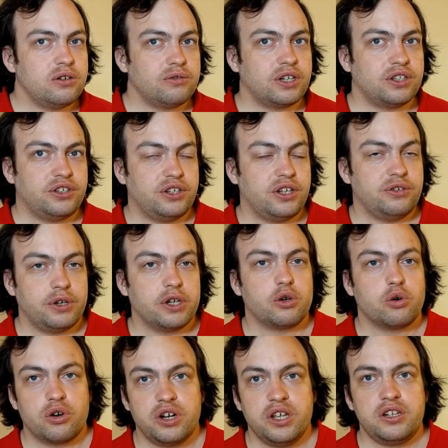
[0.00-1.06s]
rather than
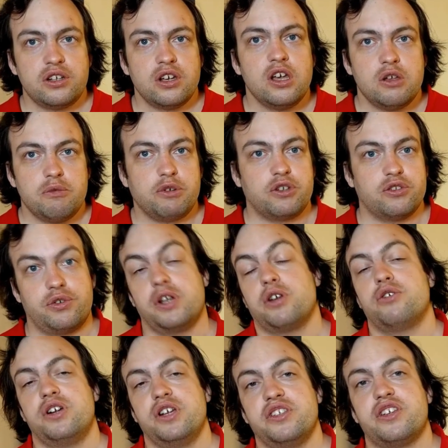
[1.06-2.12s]
recorded, because
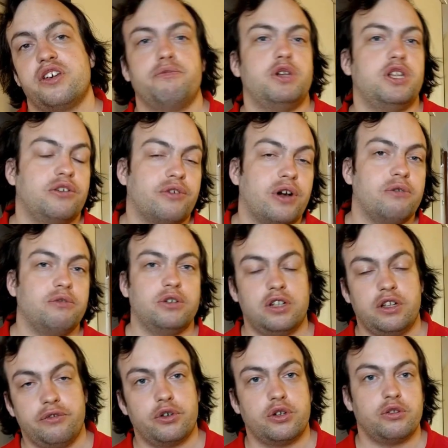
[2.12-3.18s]
recordings have been around
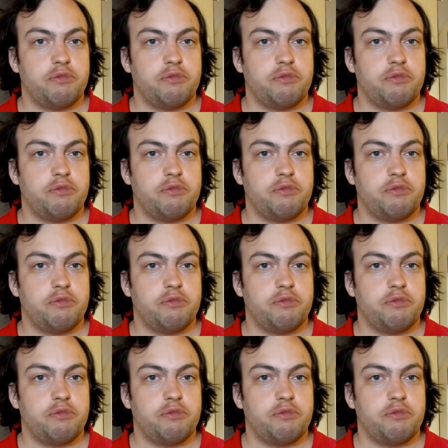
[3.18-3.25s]
only for the